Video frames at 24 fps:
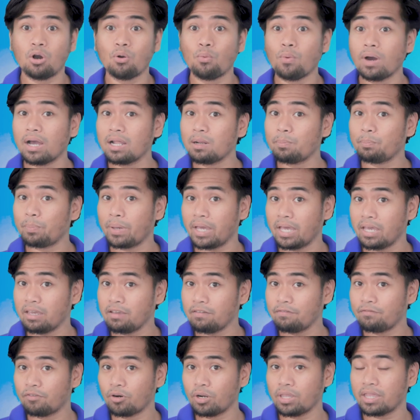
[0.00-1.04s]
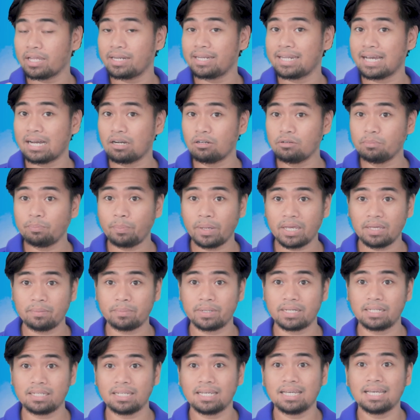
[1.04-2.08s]
while paying for the down
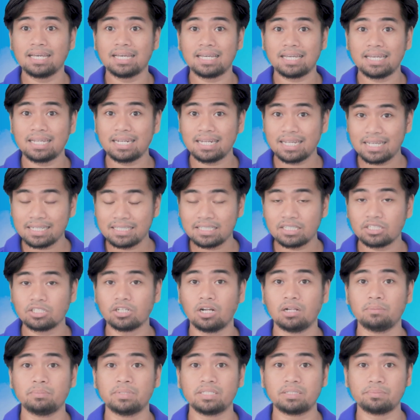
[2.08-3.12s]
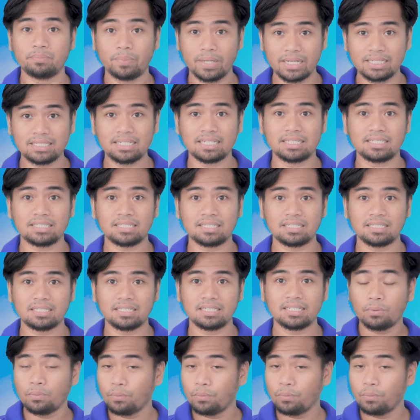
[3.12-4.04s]
payment in installment basis.